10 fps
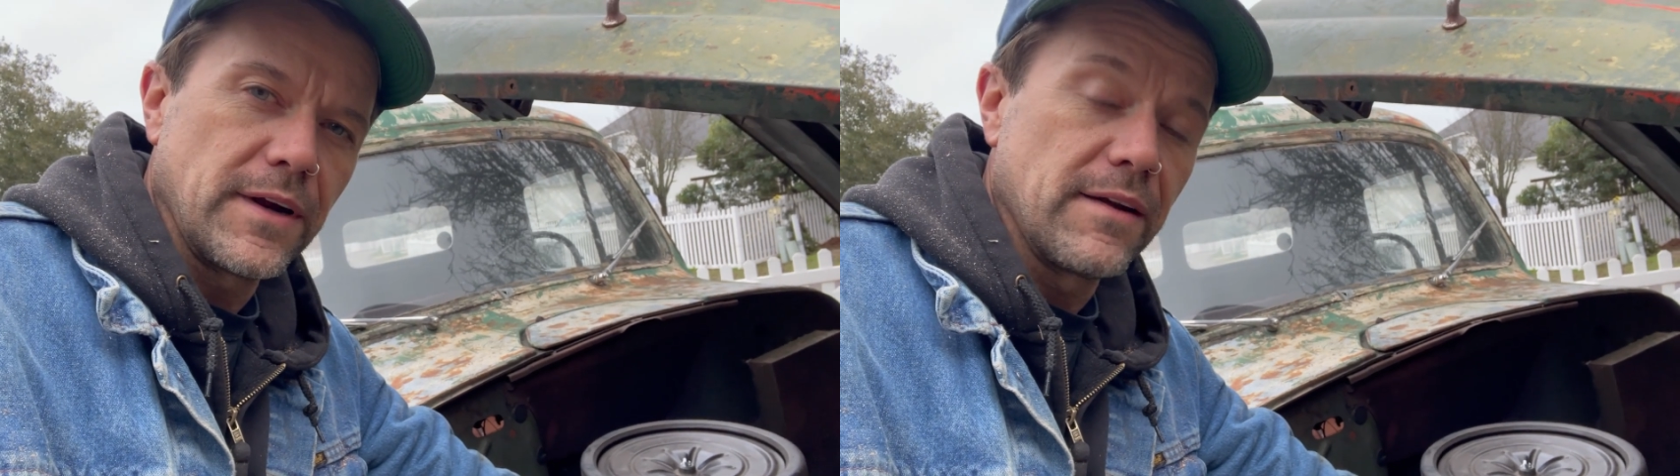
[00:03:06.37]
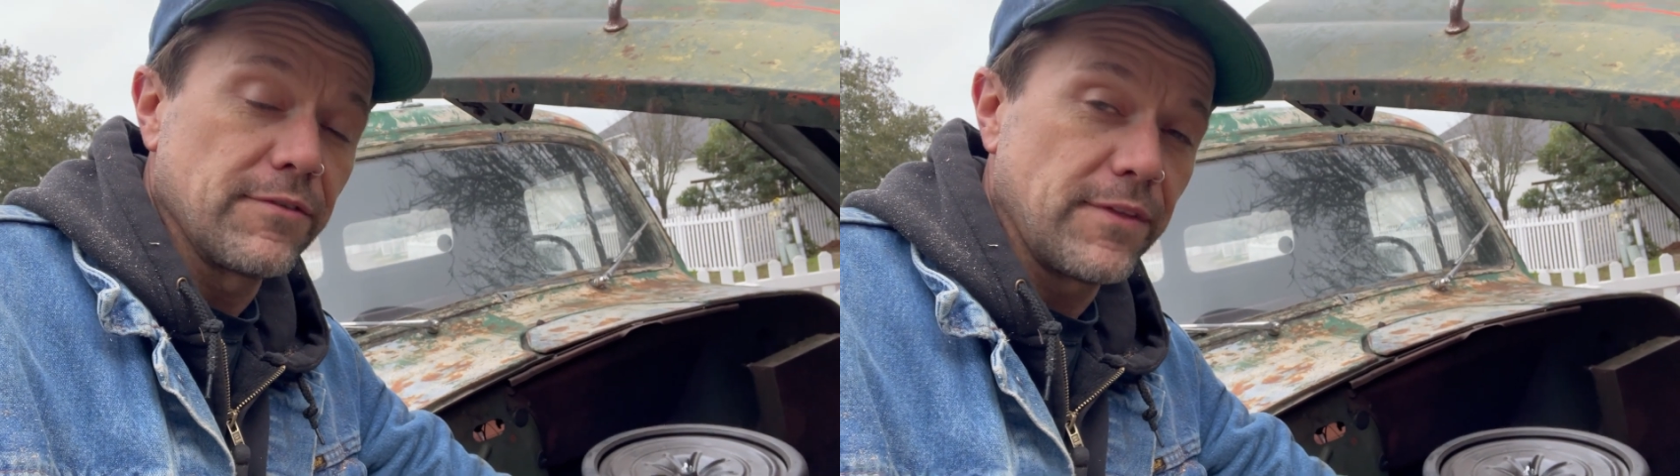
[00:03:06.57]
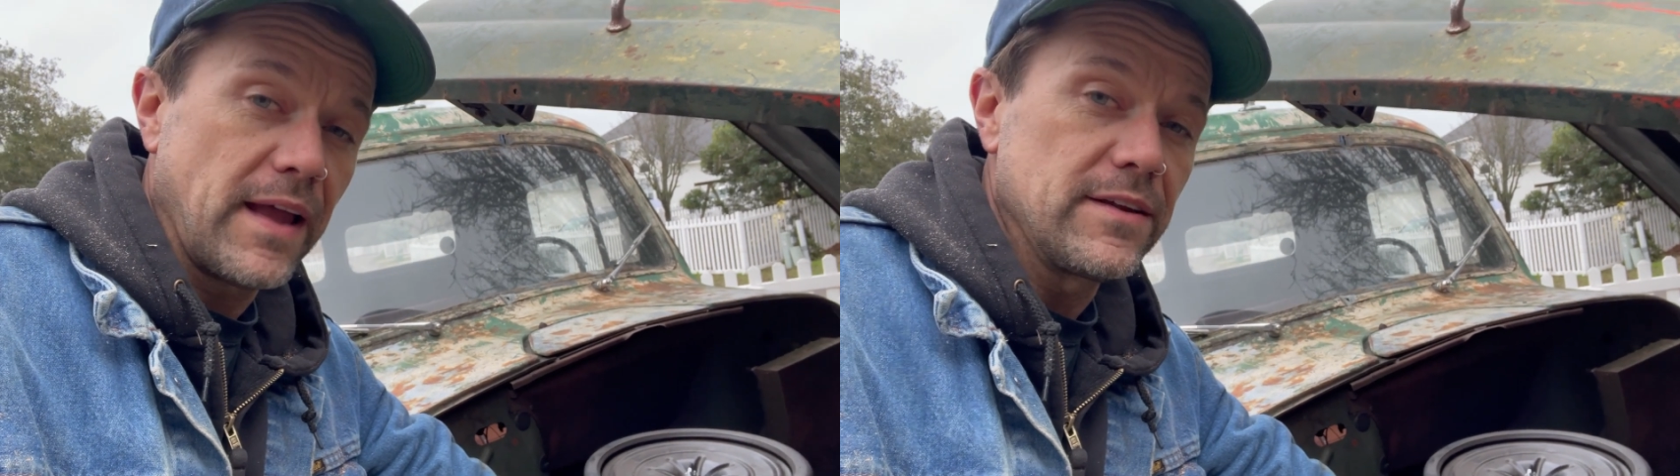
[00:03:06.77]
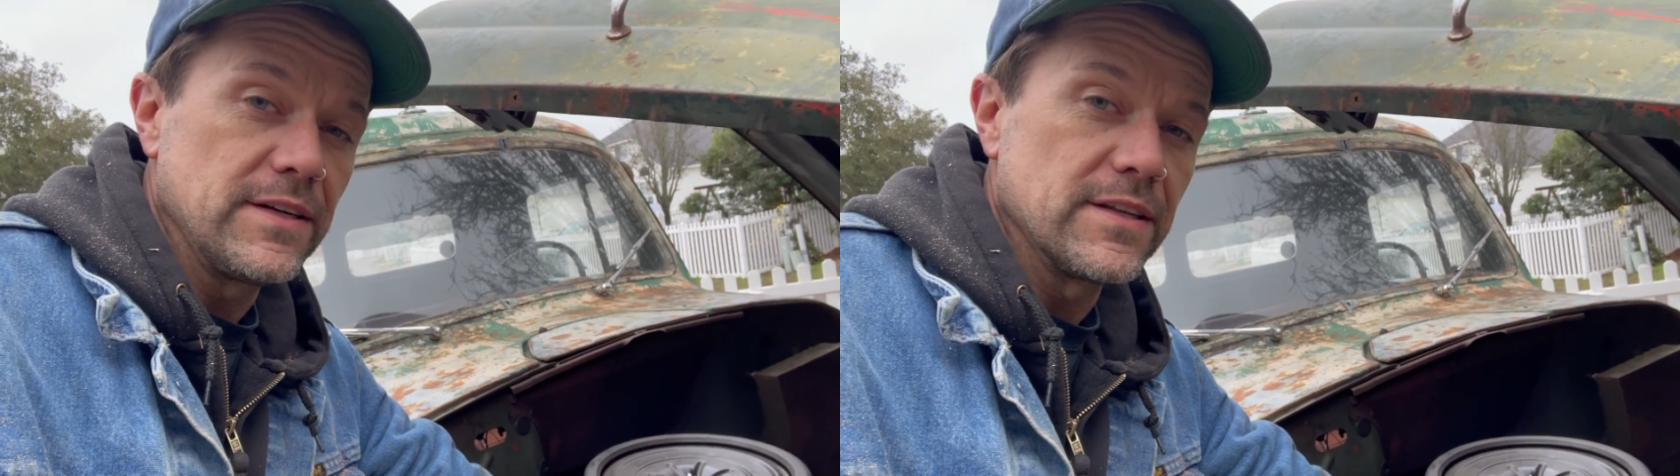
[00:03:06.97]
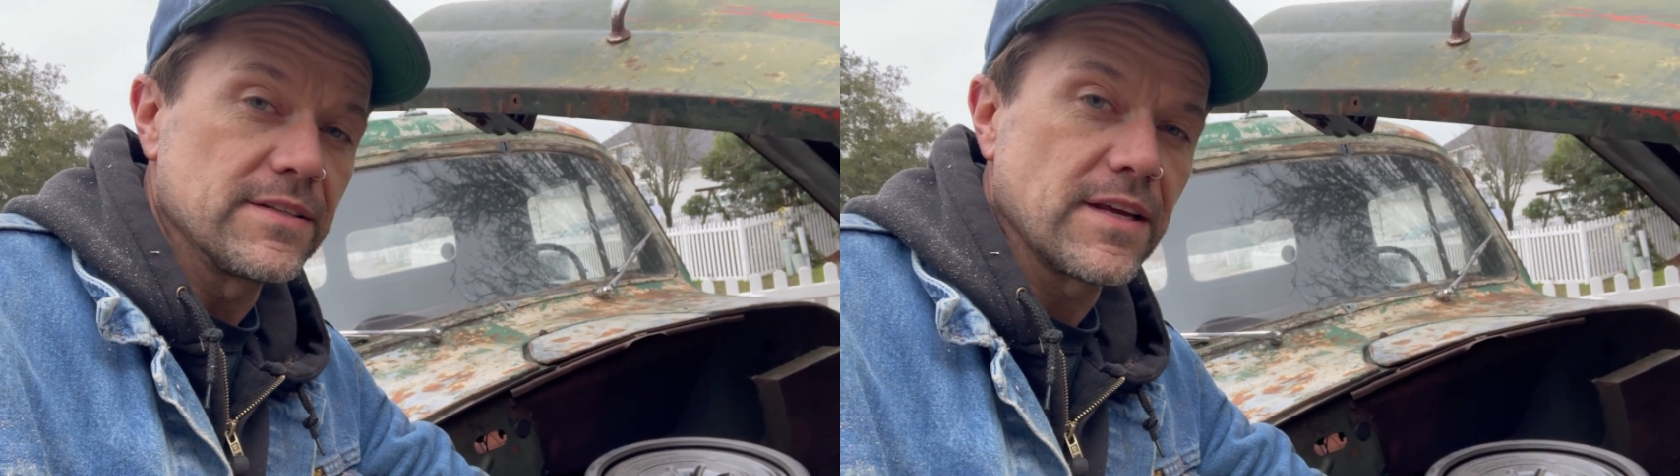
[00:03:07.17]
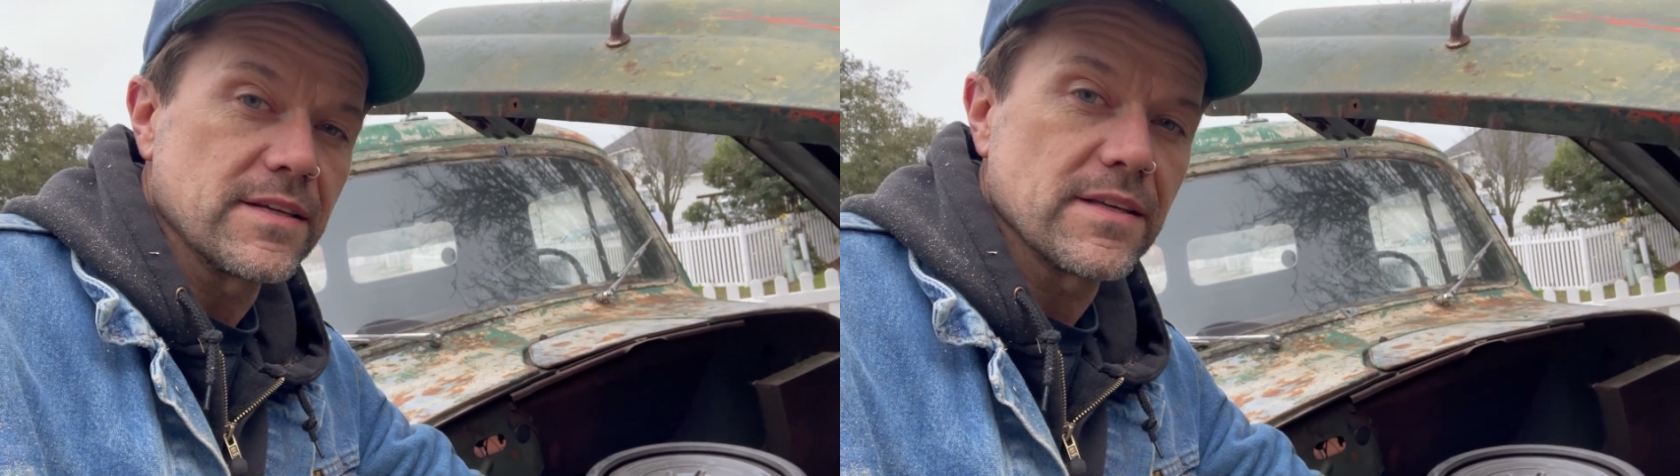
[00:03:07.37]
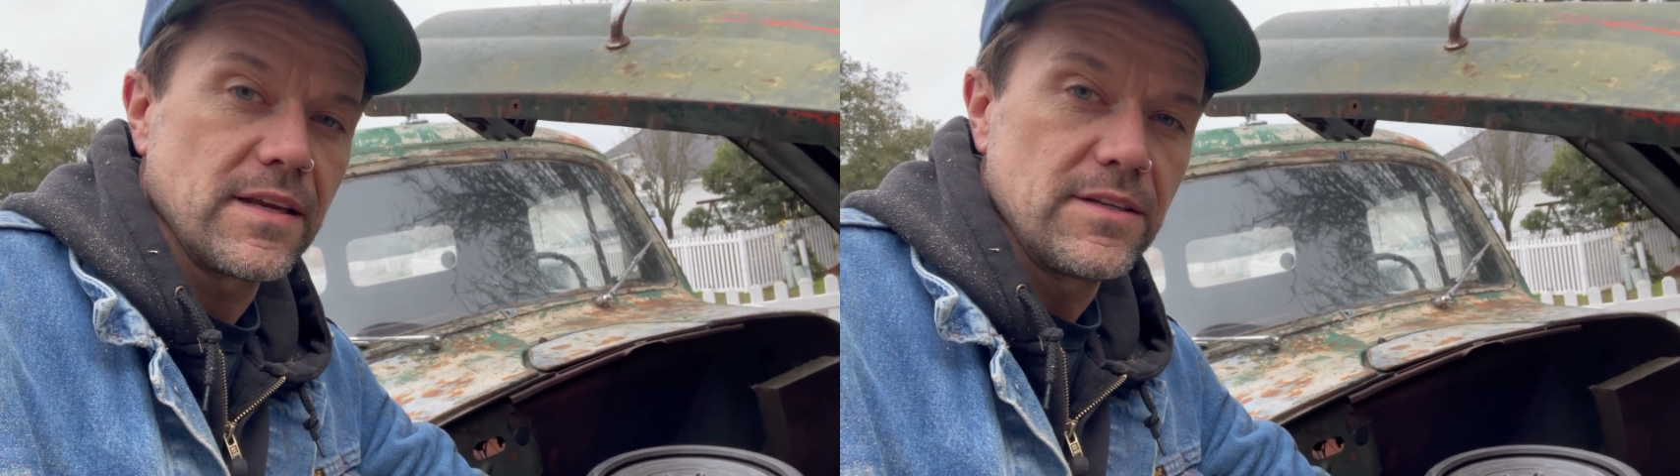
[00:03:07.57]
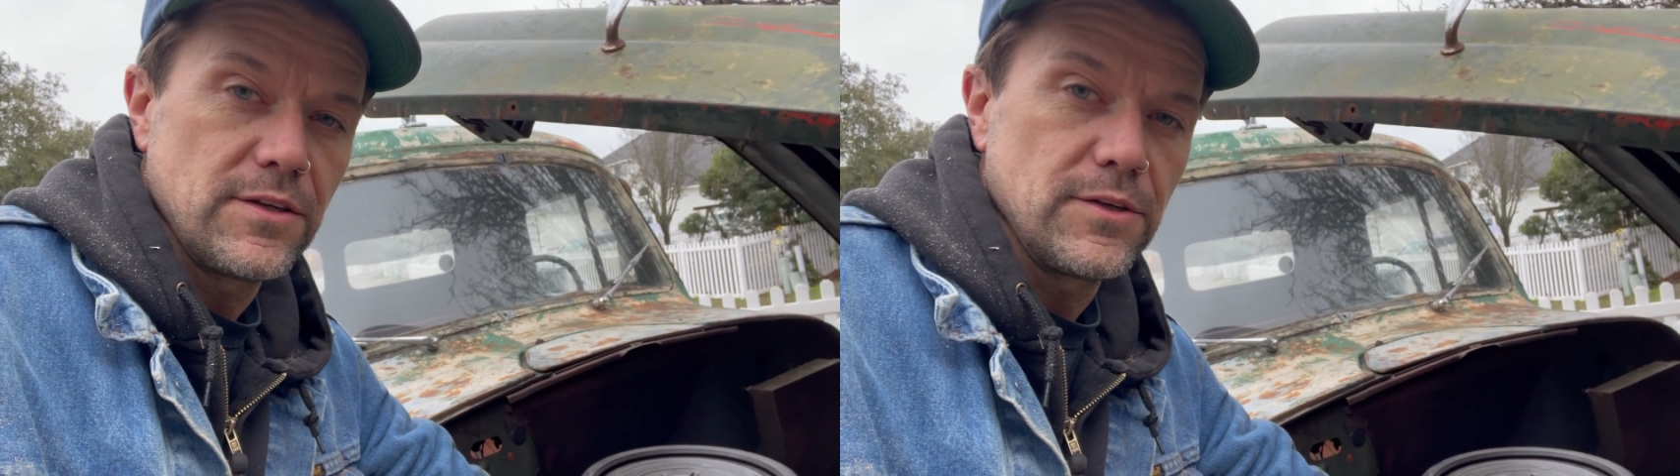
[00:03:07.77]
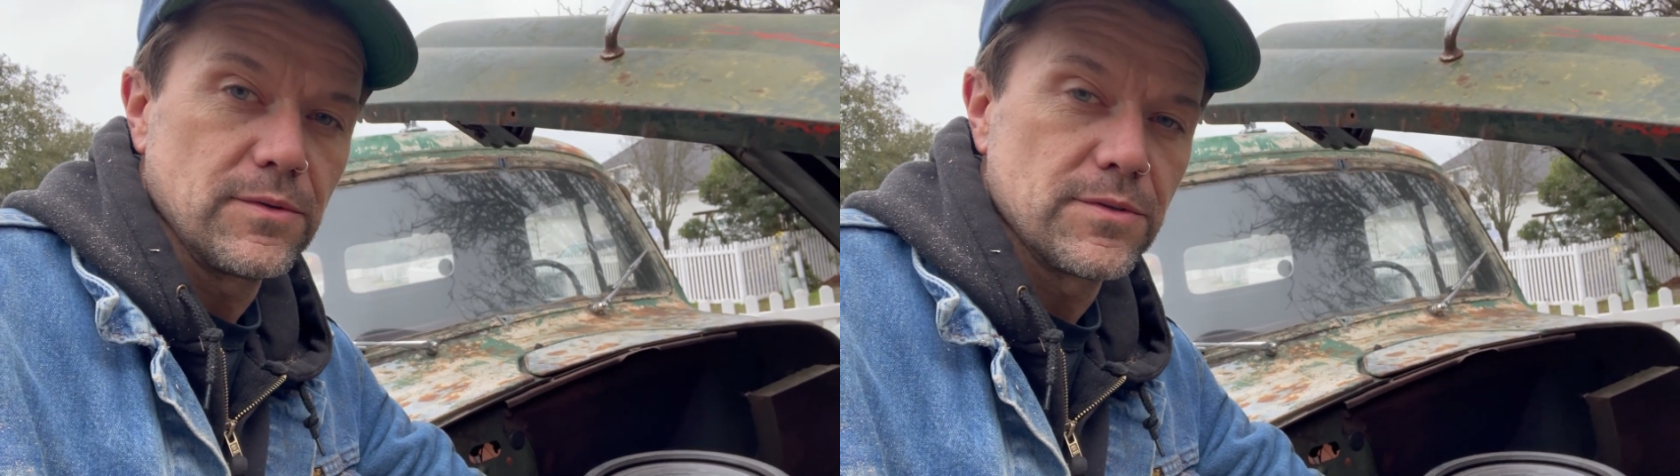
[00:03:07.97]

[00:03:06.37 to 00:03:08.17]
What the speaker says: and for that you need this test light too.